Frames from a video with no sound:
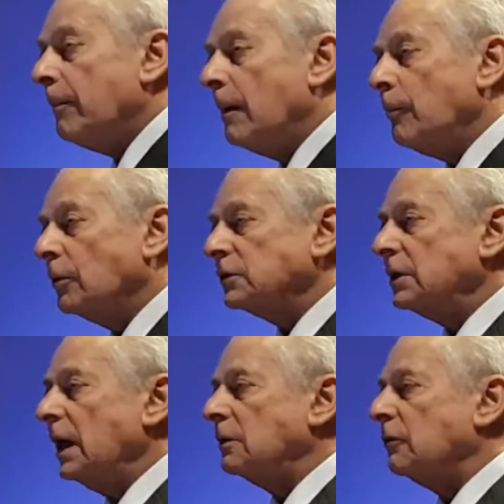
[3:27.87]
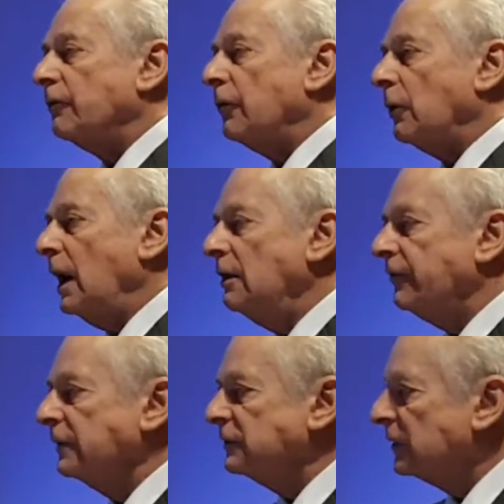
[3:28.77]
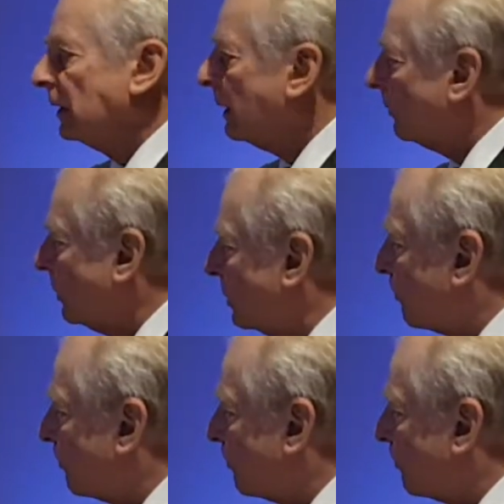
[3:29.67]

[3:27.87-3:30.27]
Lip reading: pump oxygenator for infants with